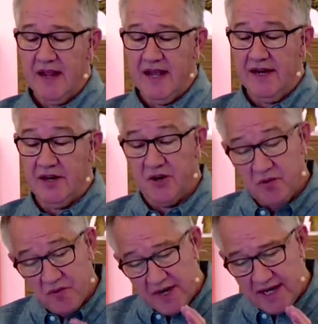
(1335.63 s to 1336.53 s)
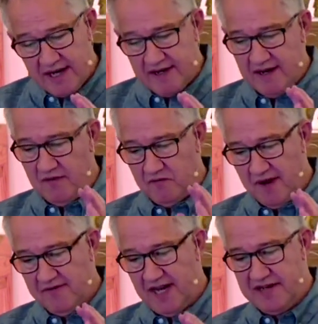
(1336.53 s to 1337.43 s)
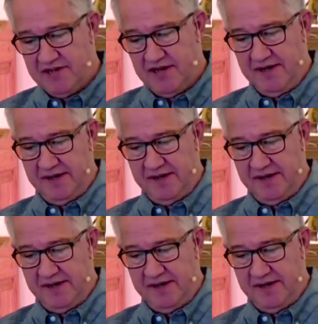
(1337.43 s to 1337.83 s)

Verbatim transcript: and a new reading of Revelation.